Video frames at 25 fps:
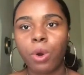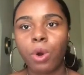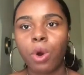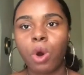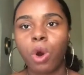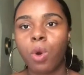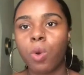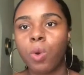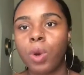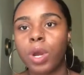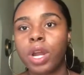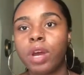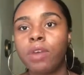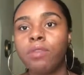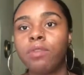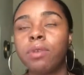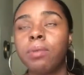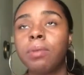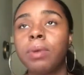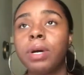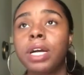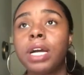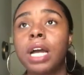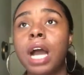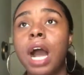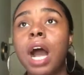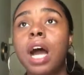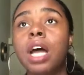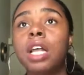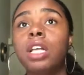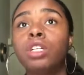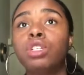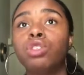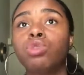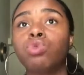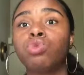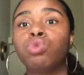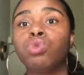or whatever. But
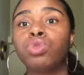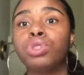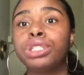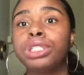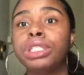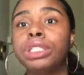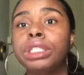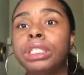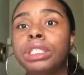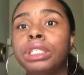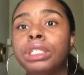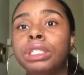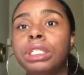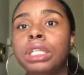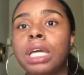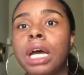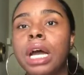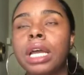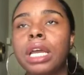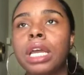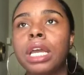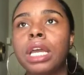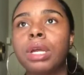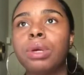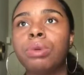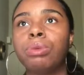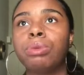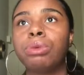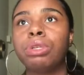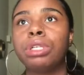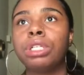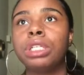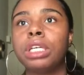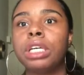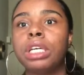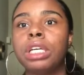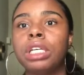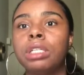college really, like, it
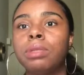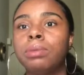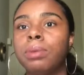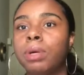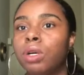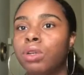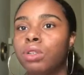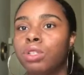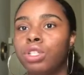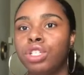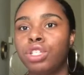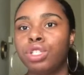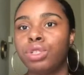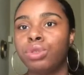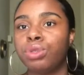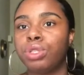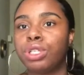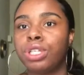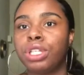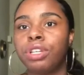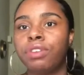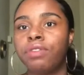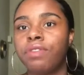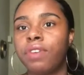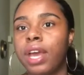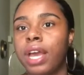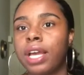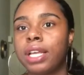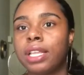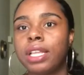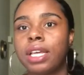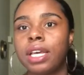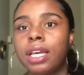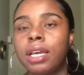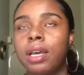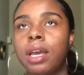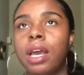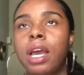really exposes you to the fact
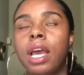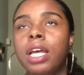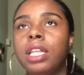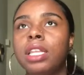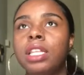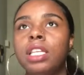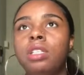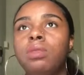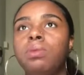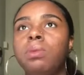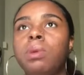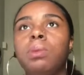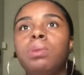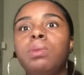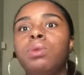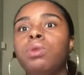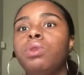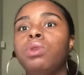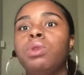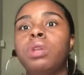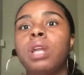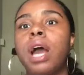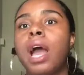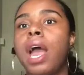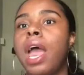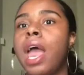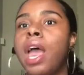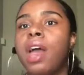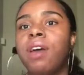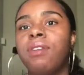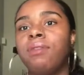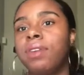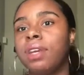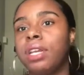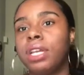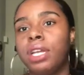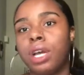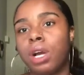that these people do not have
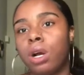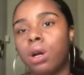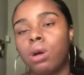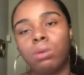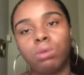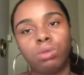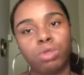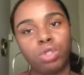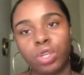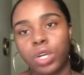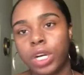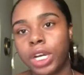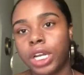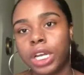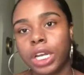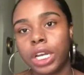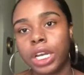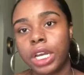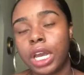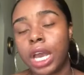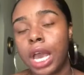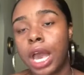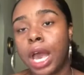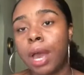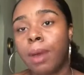any home training.